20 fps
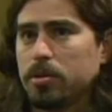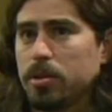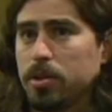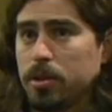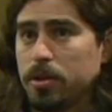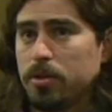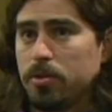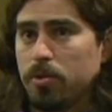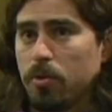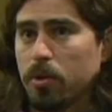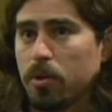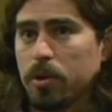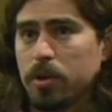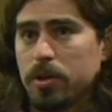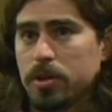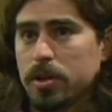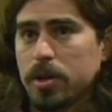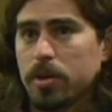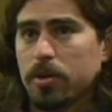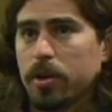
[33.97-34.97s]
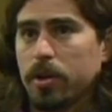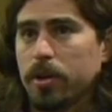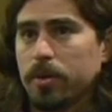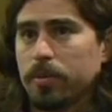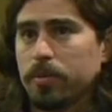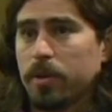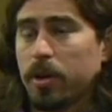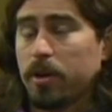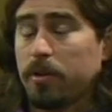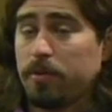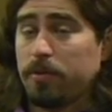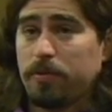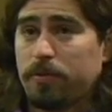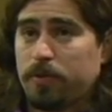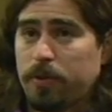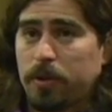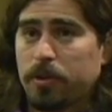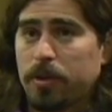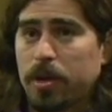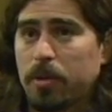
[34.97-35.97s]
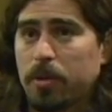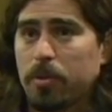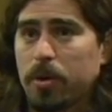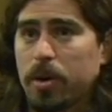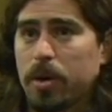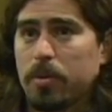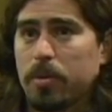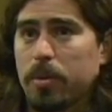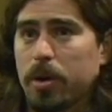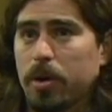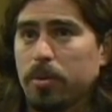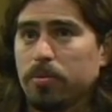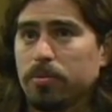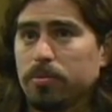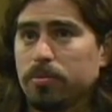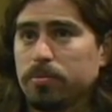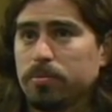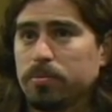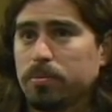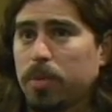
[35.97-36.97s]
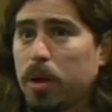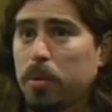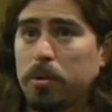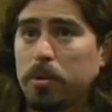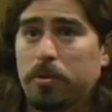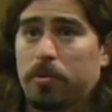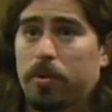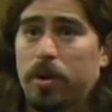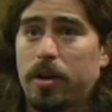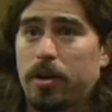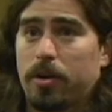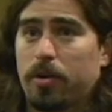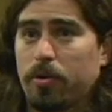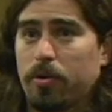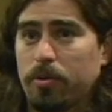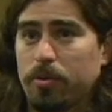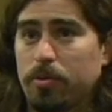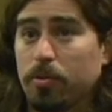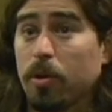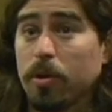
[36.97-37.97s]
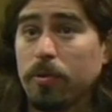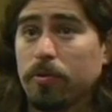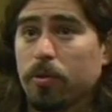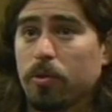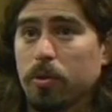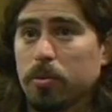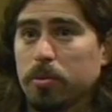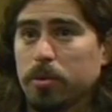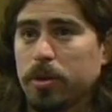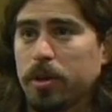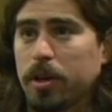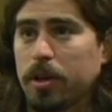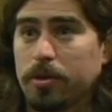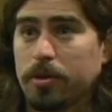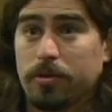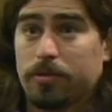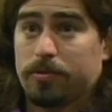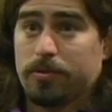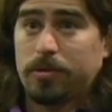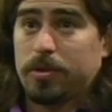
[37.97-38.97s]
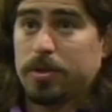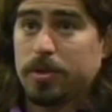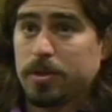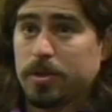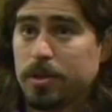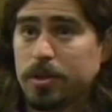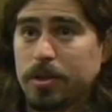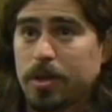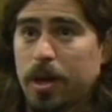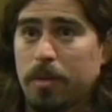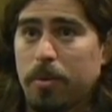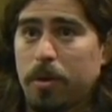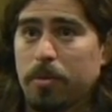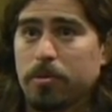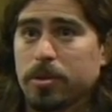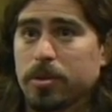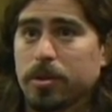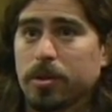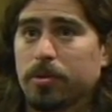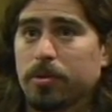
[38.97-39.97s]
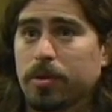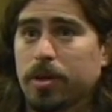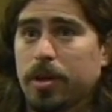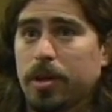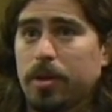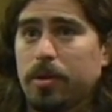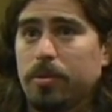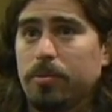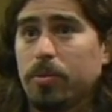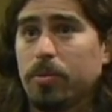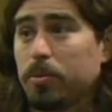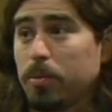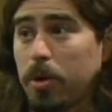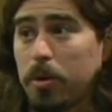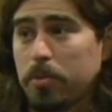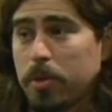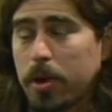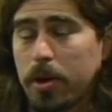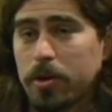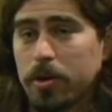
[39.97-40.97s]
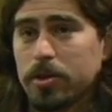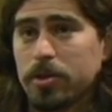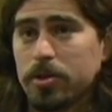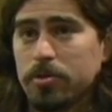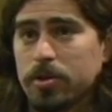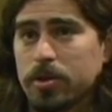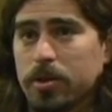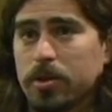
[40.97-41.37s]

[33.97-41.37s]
to the New Orleans area. I've felt that way about public radio in one form or the other since the time I was a little kid, when my parents used